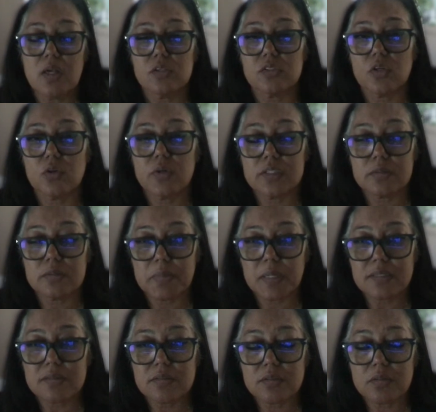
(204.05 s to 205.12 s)
So it's
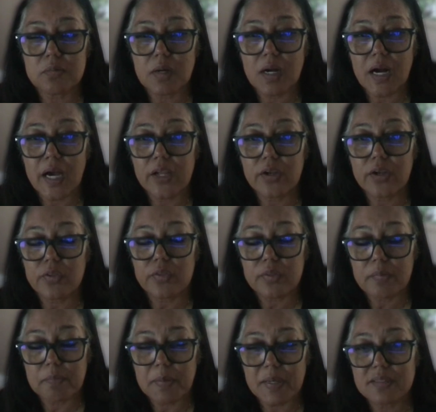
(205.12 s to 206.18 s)
best to hire
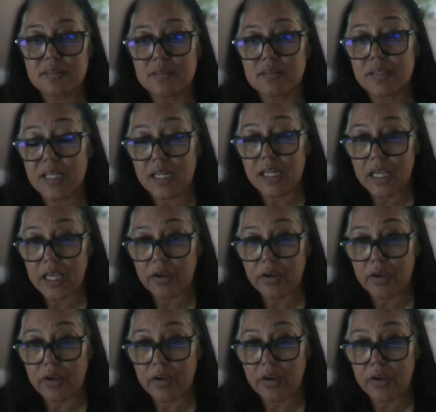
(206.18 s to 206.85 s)
the best in that